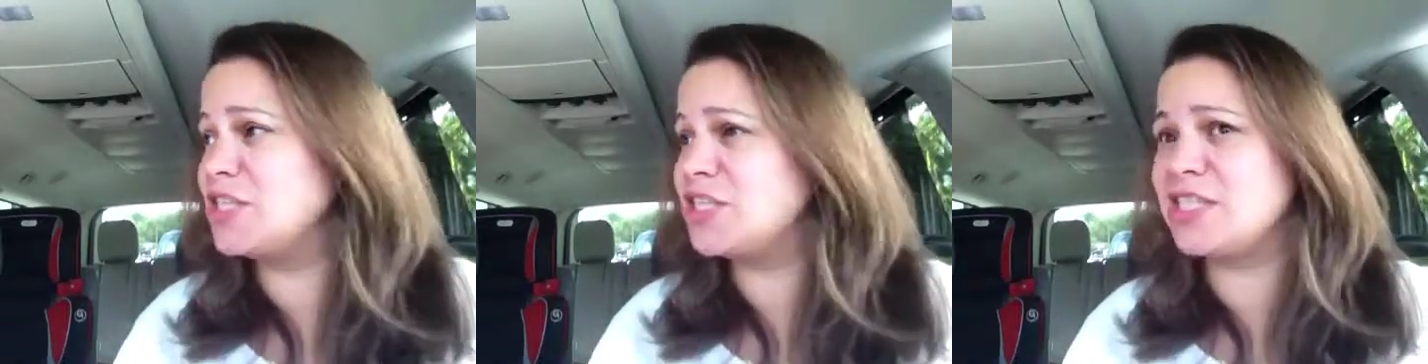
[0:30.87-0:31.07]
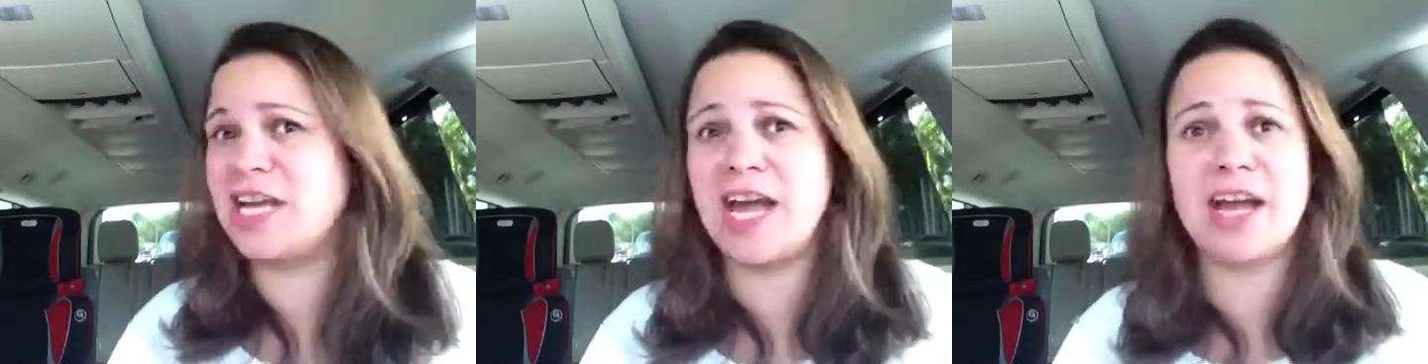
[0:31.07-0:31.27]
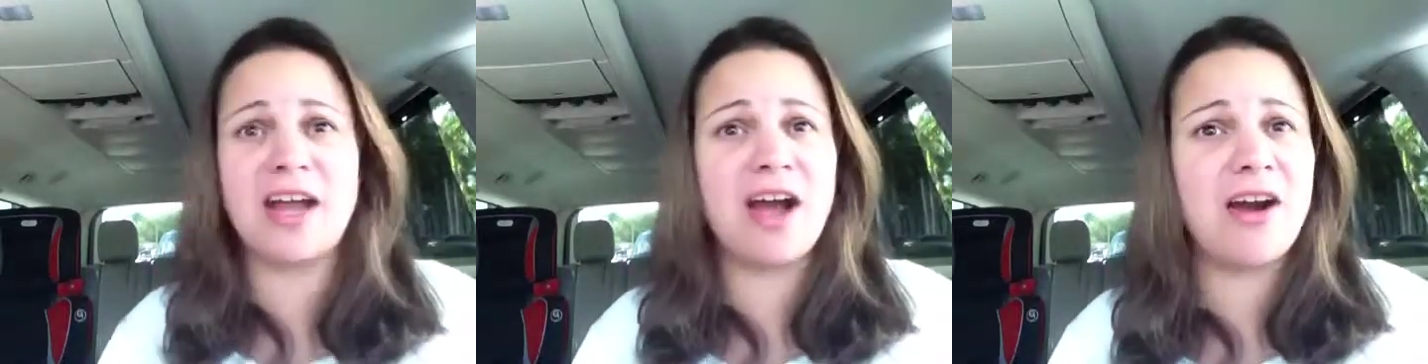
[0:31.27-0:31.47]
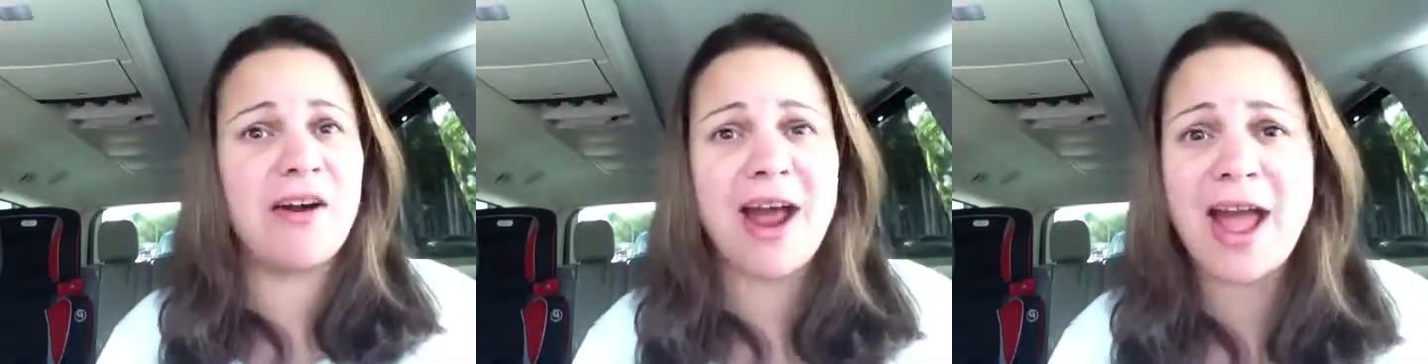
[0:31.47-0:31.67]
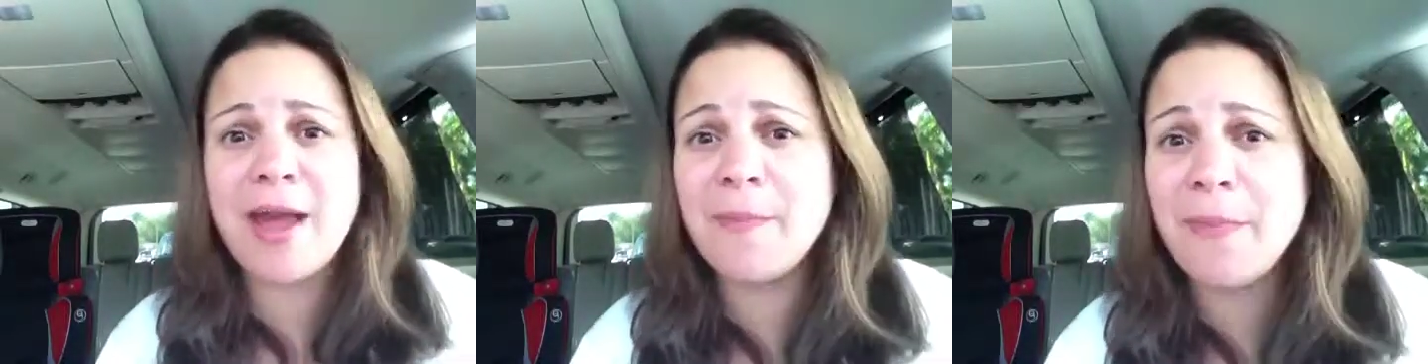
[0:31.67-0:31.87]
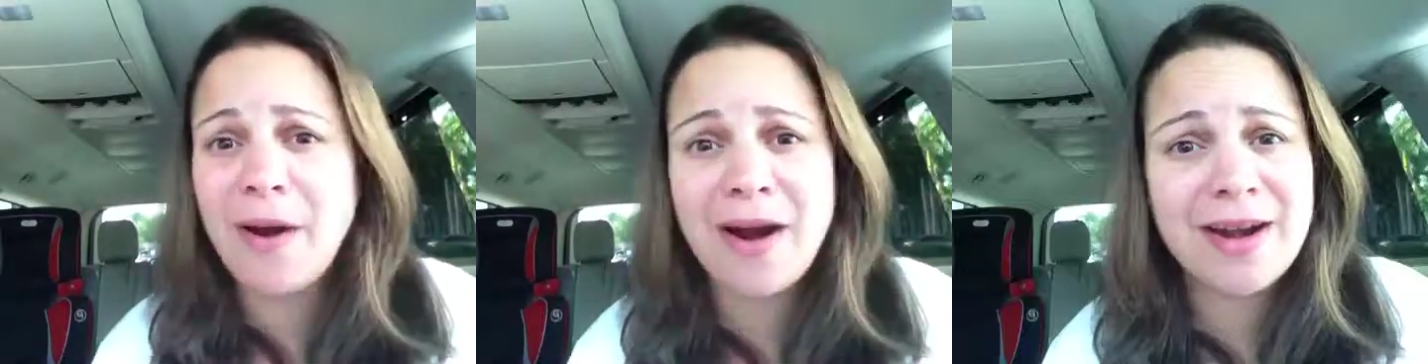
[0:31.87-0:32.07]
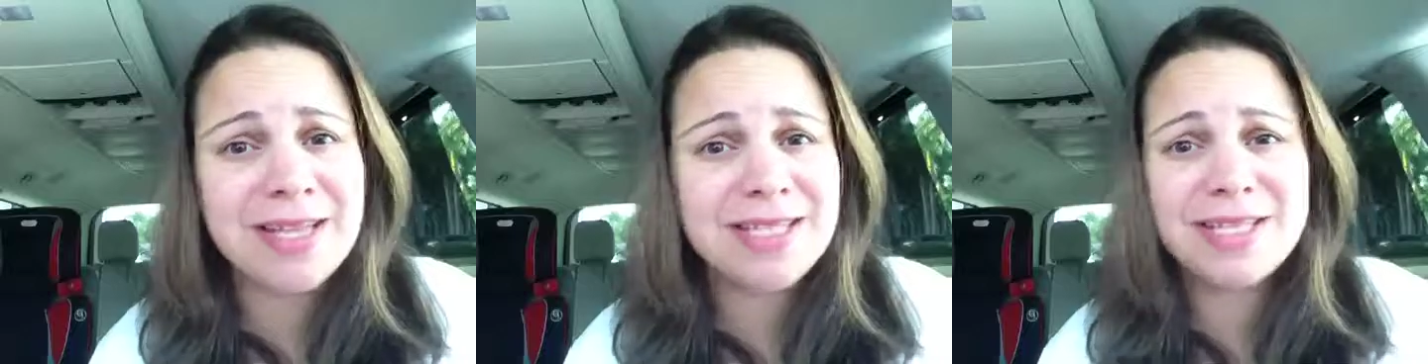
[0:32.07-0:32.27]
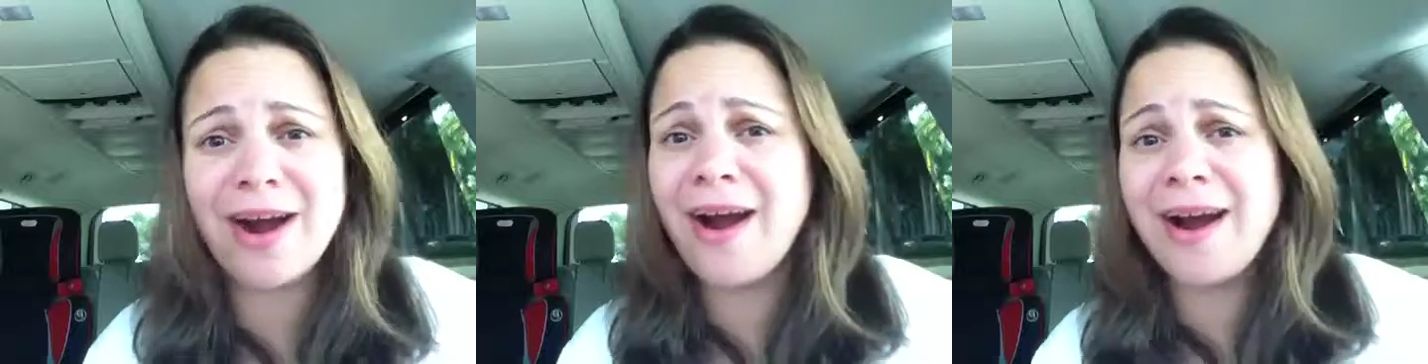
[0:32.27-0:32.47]
She's like, all right, party
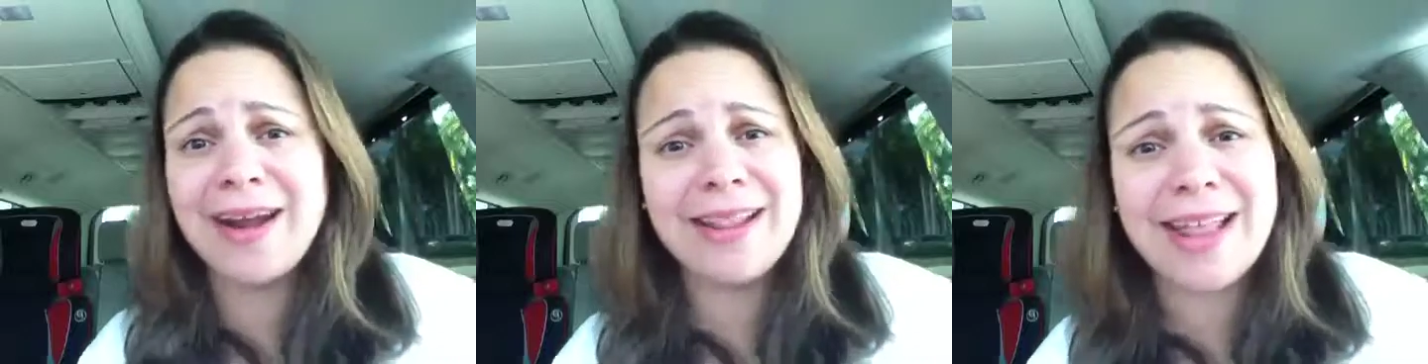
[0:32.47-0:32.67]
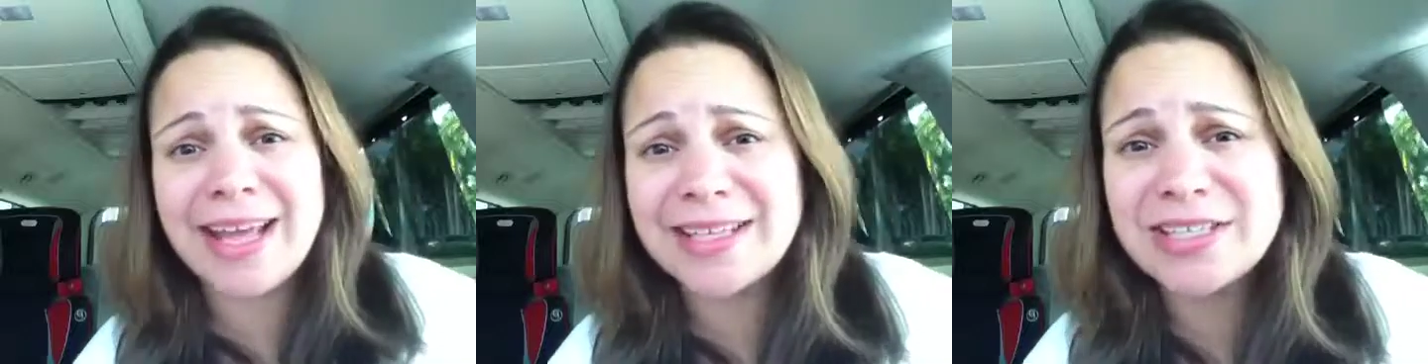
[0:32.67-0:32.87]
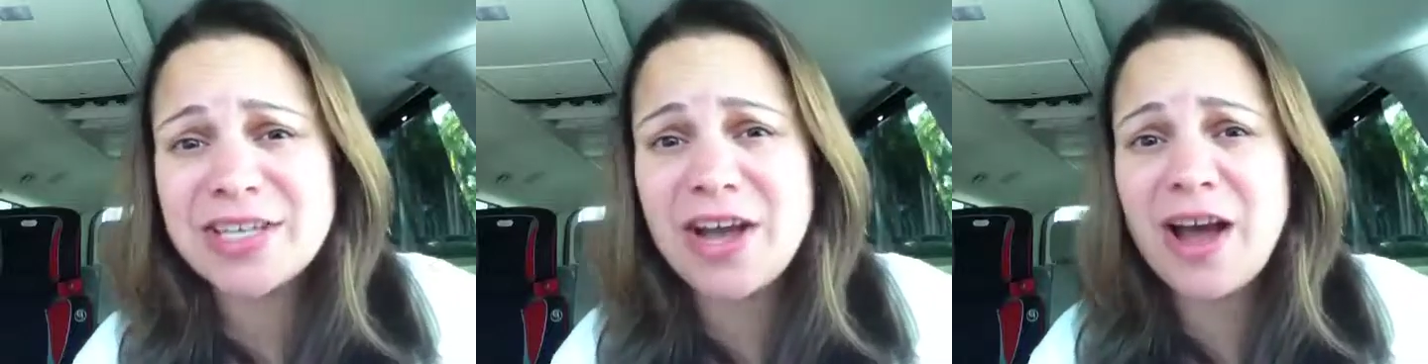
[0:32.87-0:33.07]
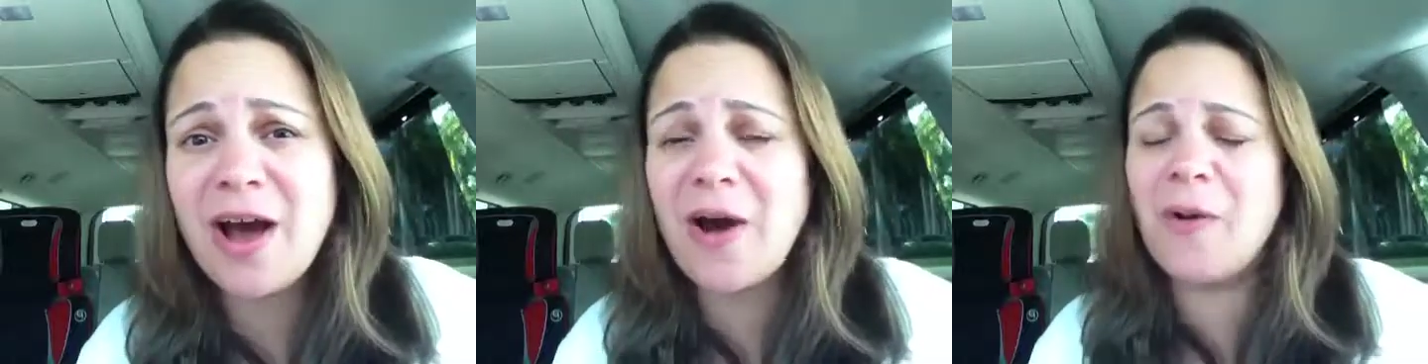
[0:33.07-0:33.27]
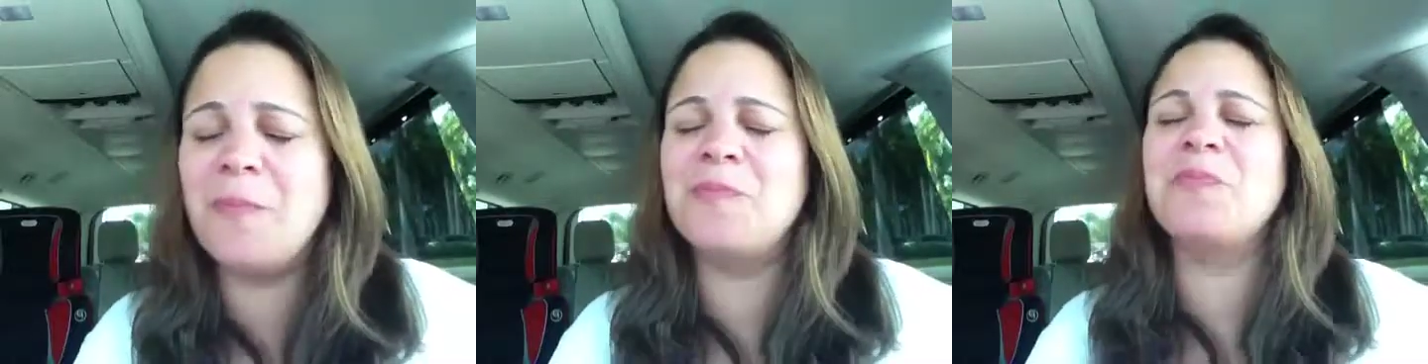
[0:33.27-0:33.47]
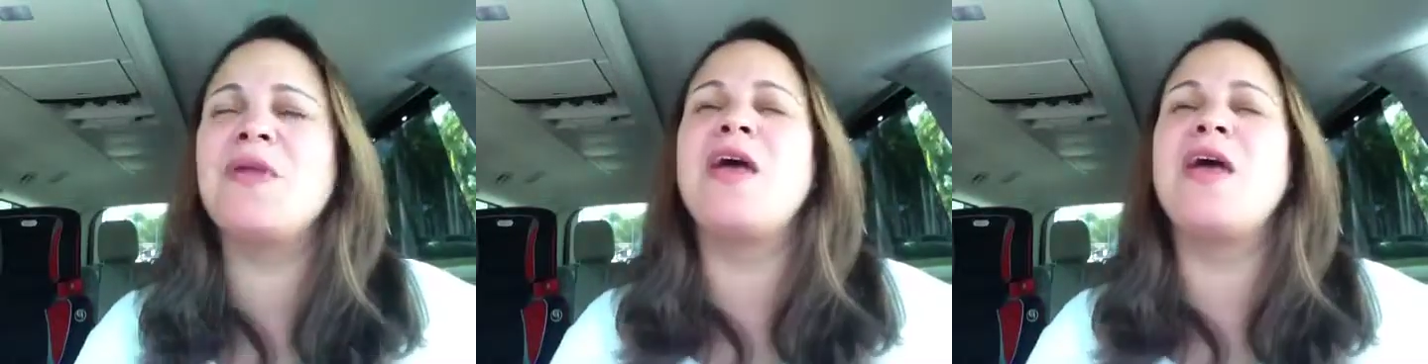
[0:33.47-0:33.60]
started, let's go.